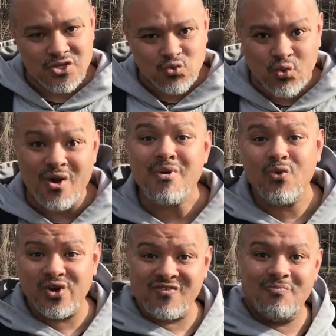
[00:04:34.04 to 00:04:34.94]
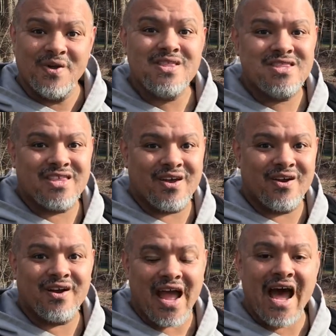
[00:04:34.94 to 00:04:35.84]
women would have been there
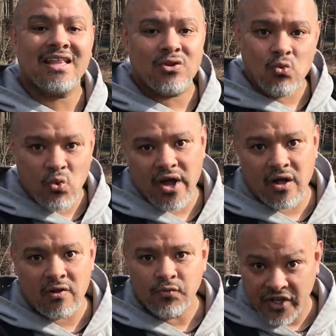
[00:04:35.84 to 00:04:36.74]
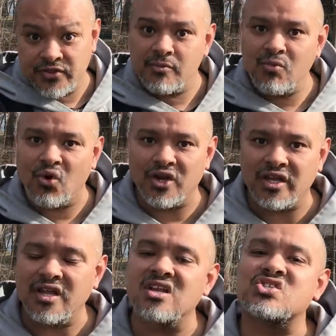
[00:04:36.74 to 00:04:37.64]
at the well in the morning,
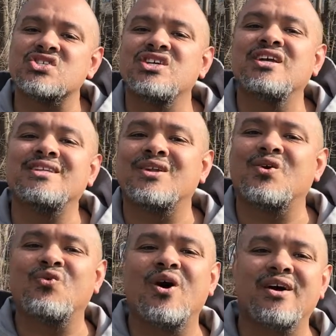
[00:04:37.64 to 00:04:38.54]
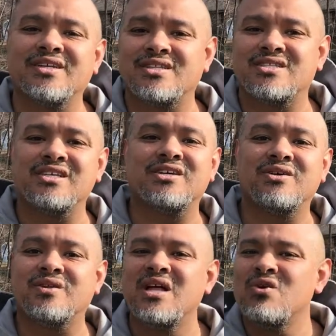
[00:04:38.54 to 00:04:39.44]
and she didn't want to deal
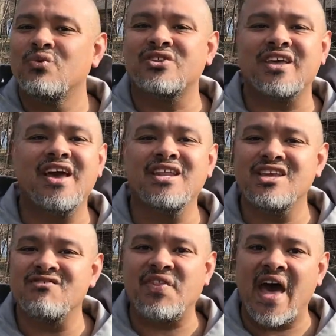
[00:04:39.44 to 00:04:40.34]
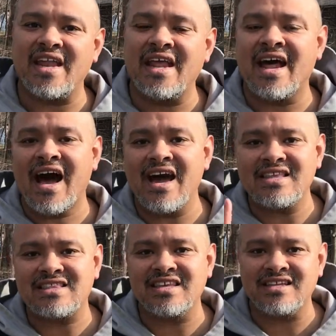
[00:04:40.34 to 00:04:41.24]
with any of that. And I
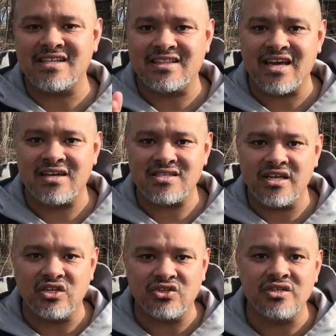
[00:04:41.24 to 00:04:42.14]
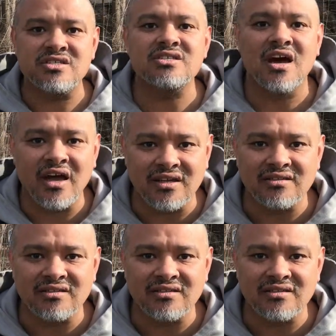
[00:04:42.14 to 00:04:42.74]
think that is a good sign.